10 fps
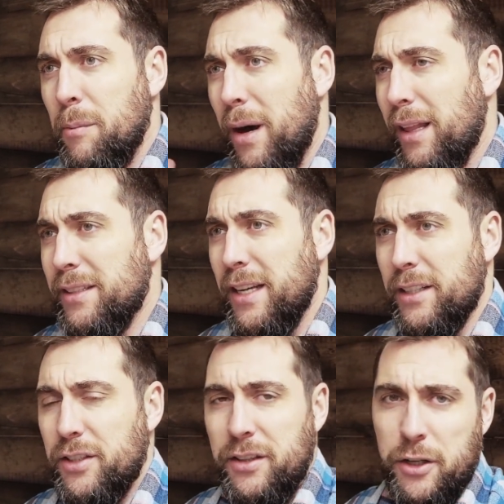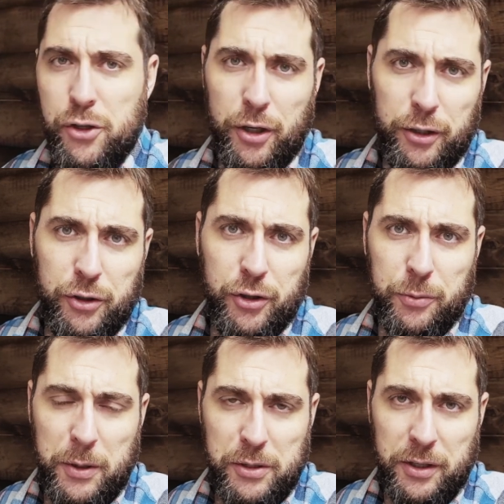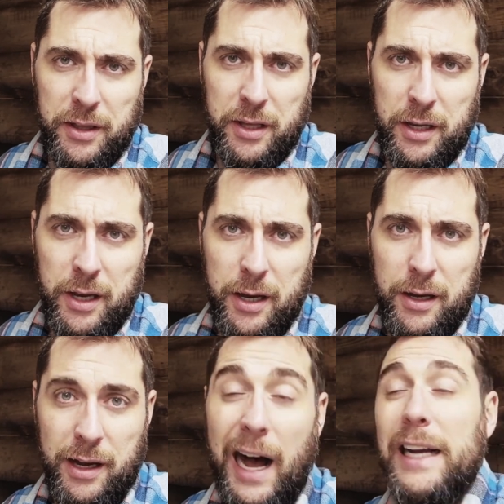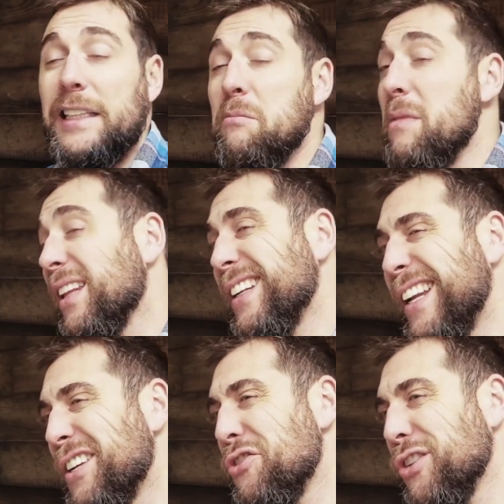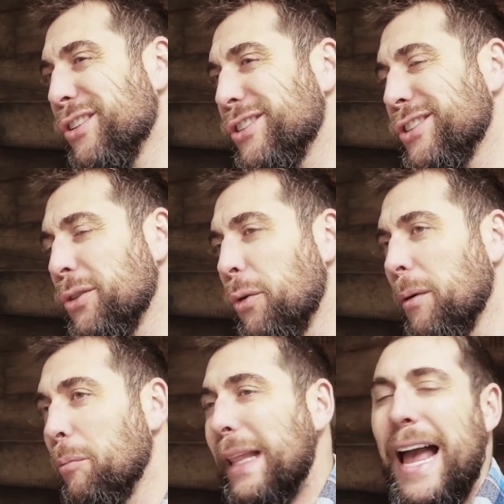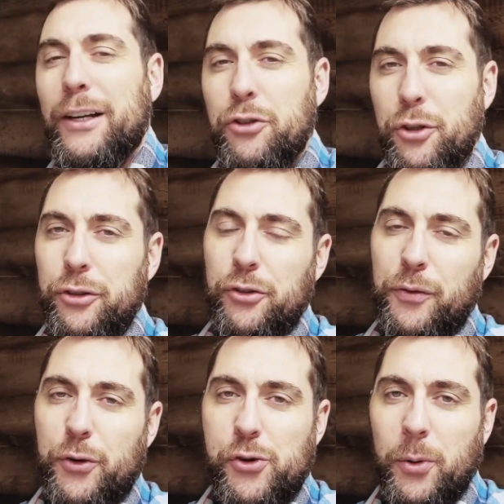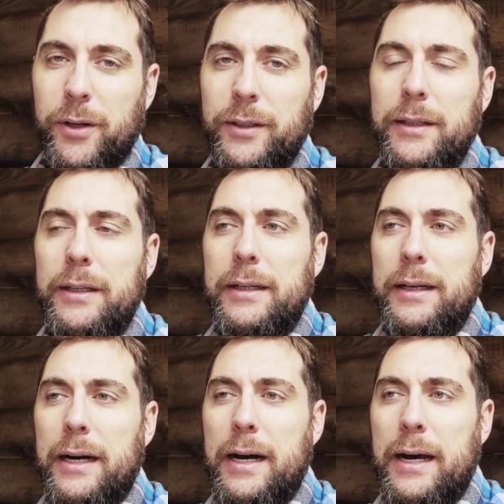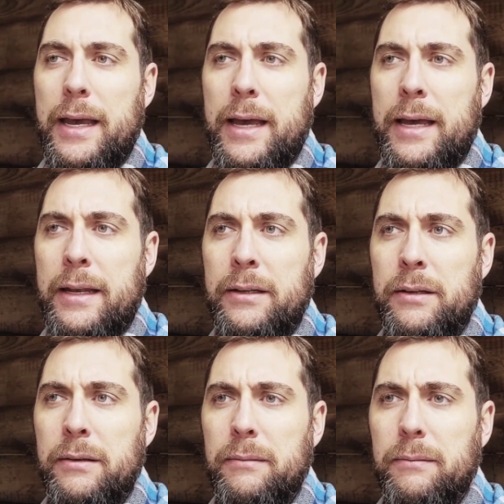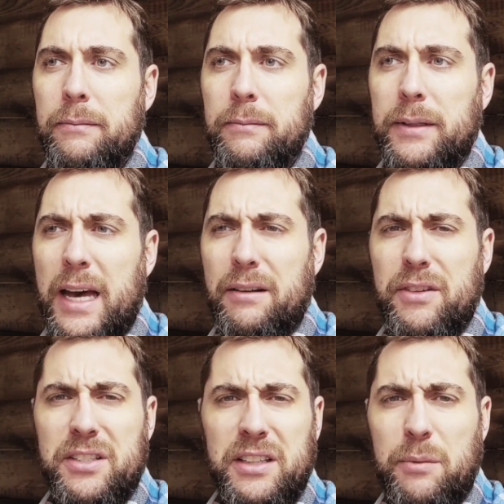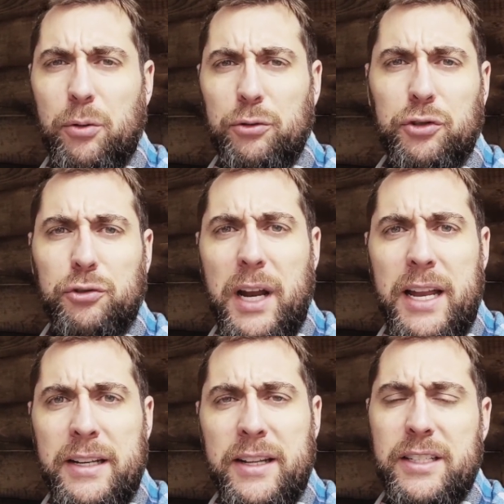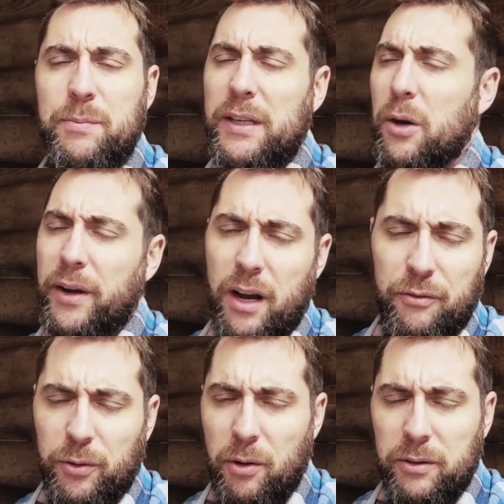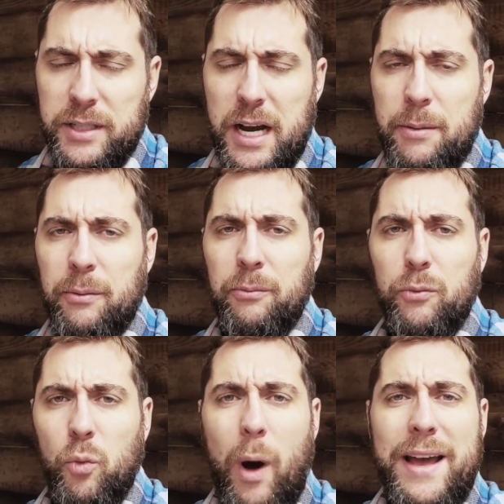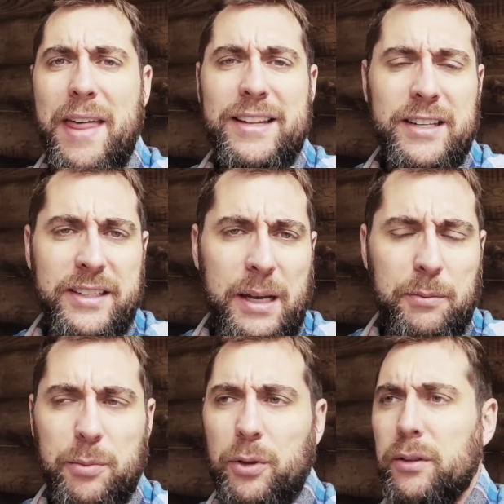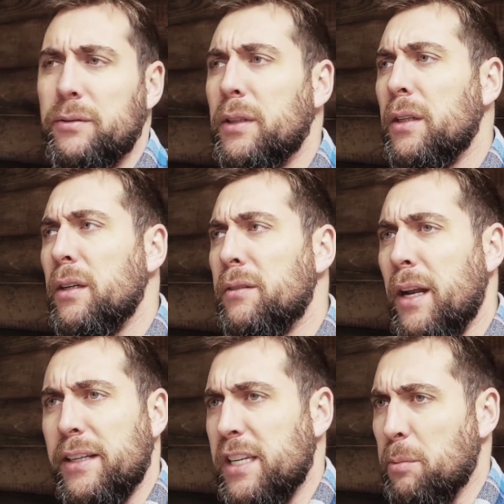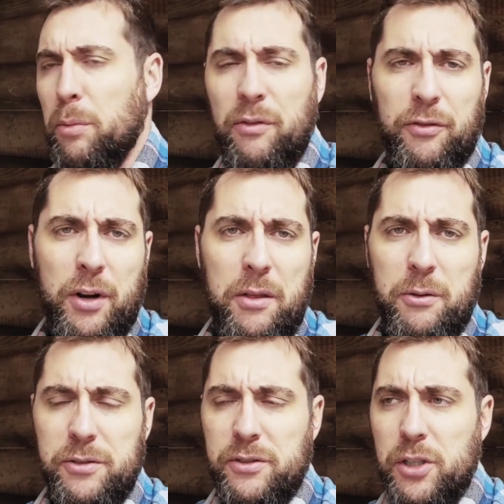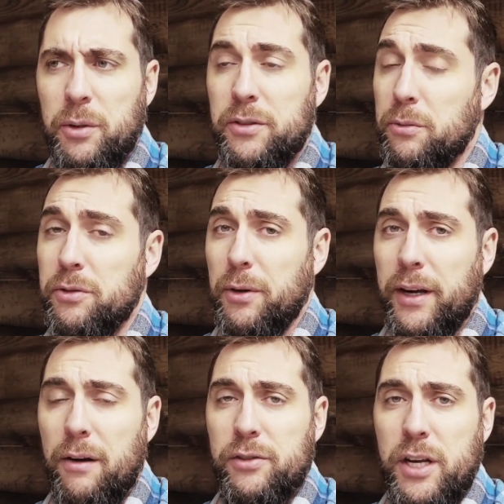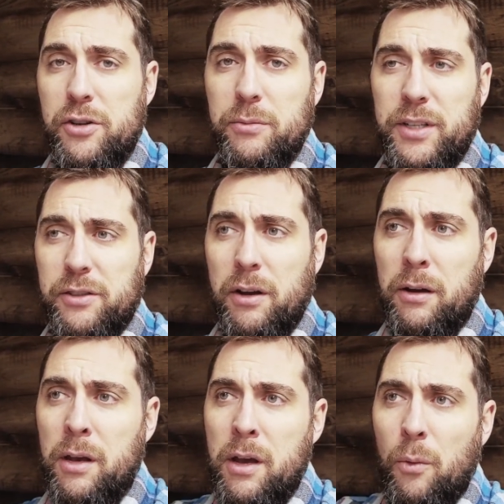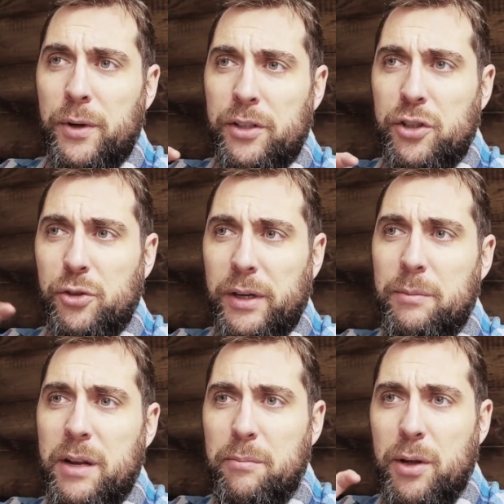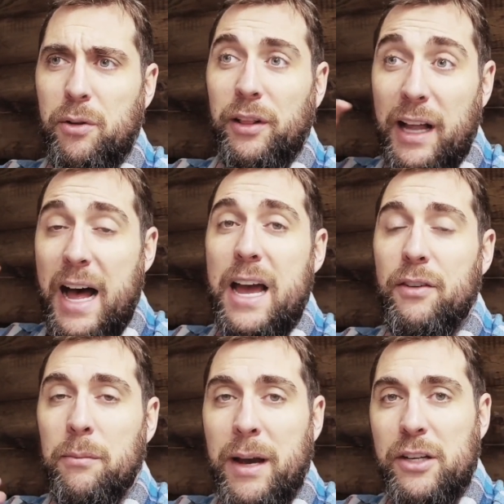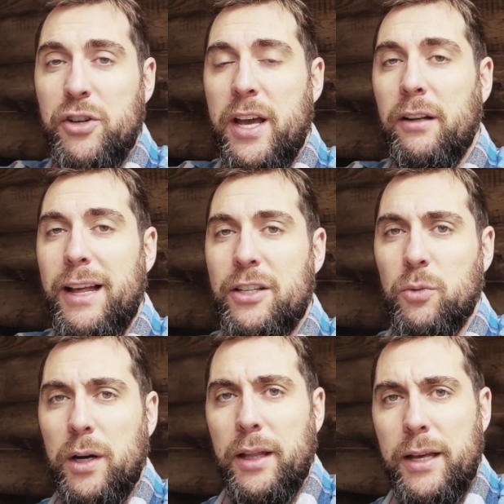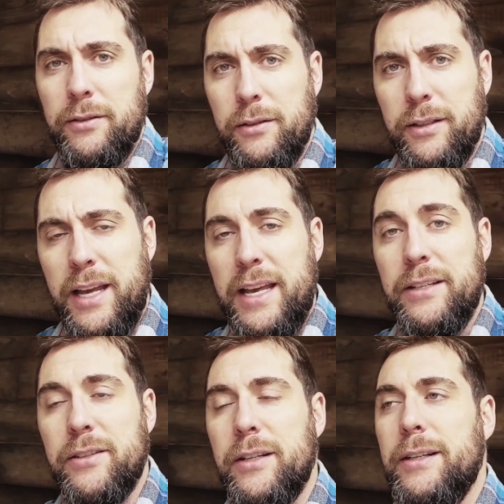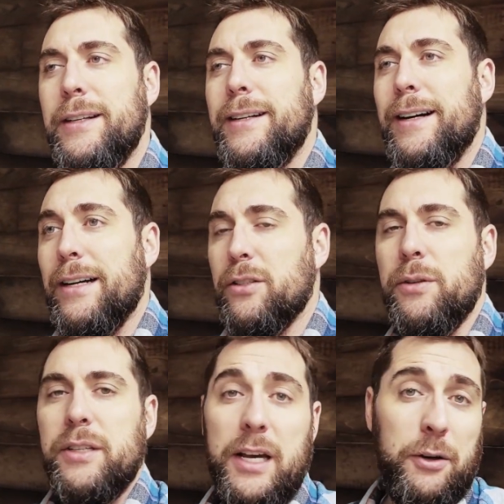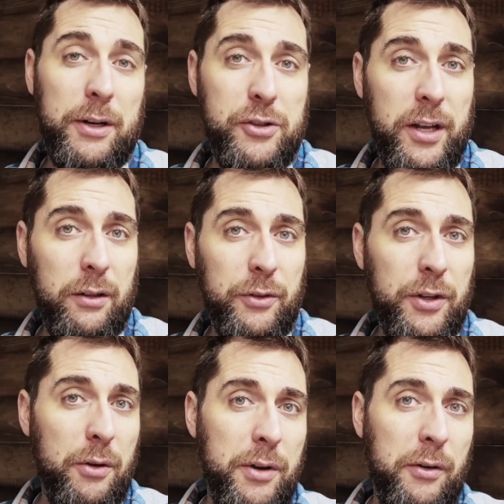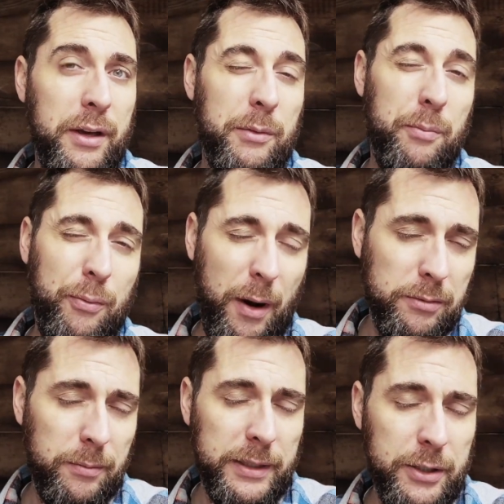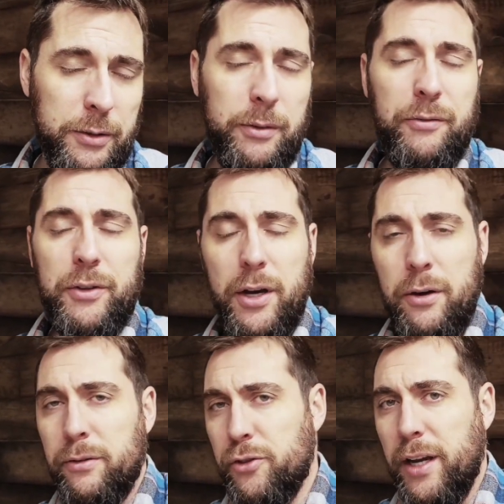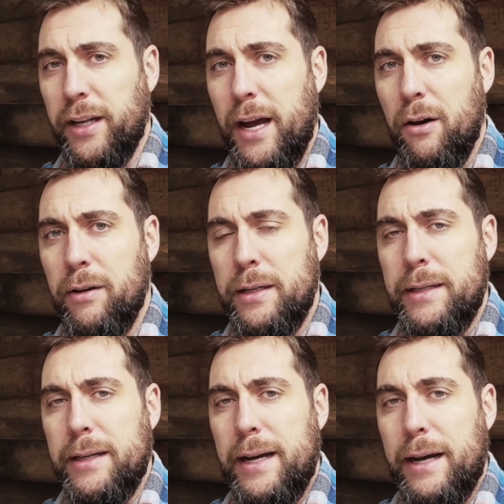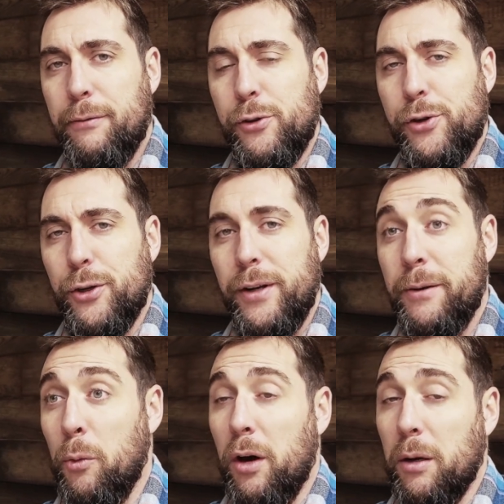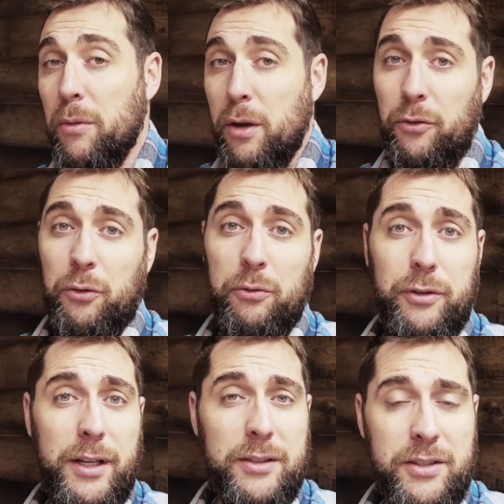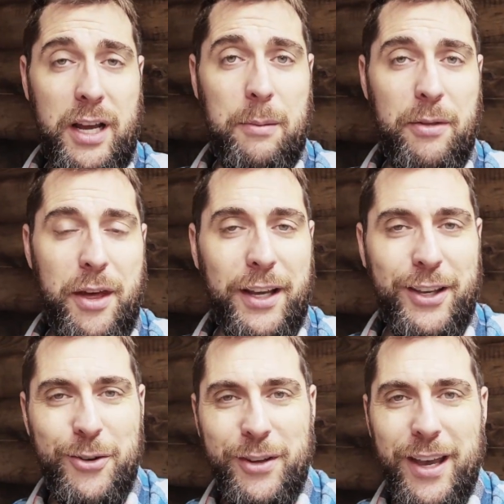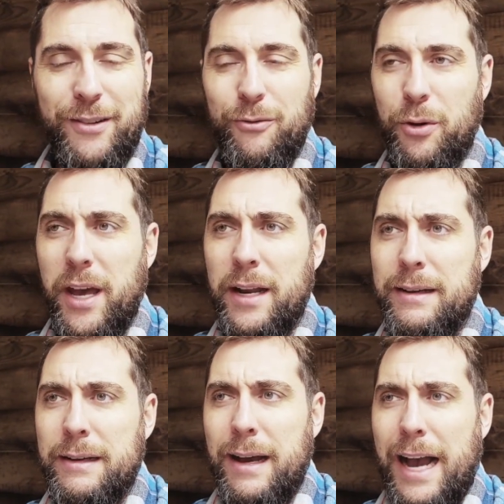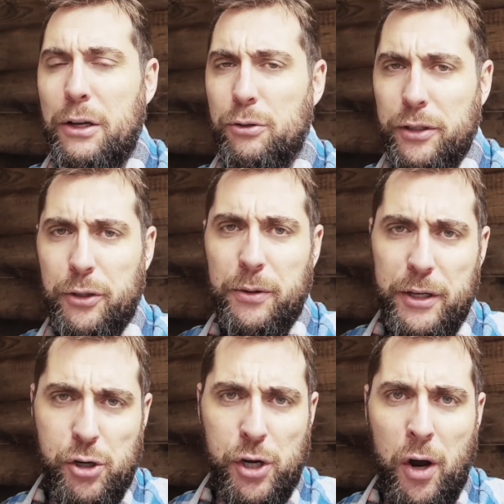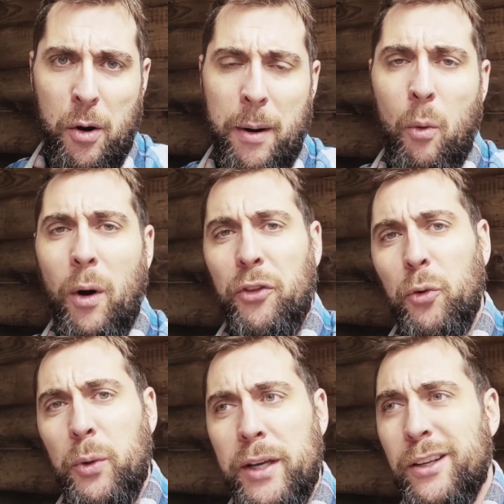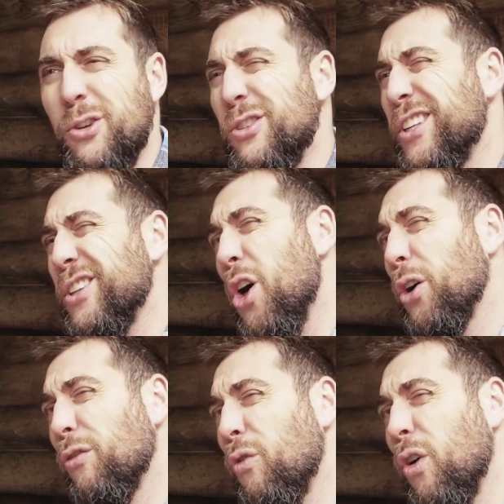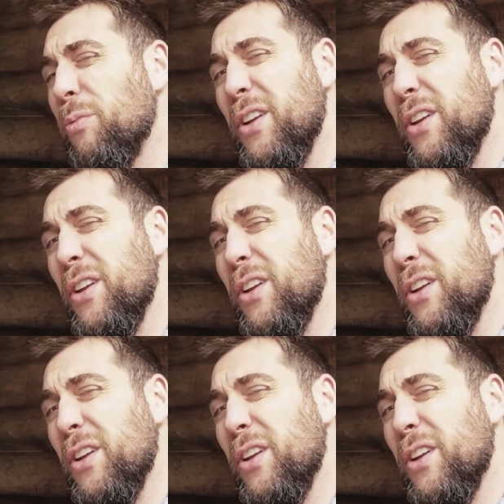Politics in the church, especially the highly melanated church or black church for short, uh, and kind of this liberal trend that's been going on for a long time and why that's acceptable and not acceptable for others and so on. So it was a great conversation. It was actually we streamed it both live on my channel as well as on his. Uh, so he's got a great channel. If you don't know him, you probably do, but if you don't, check it out uh, for sure. And welcome those who did sub. Thank you again for that. I usually do this show about once a week. Usually it's longer form.